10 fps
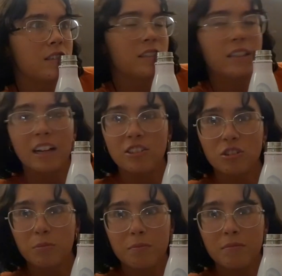that's
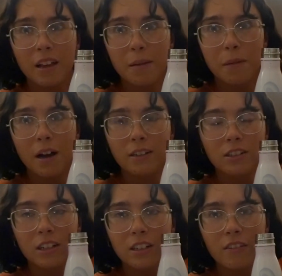just like mad.
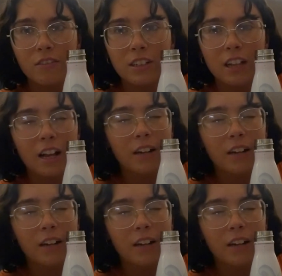You never see that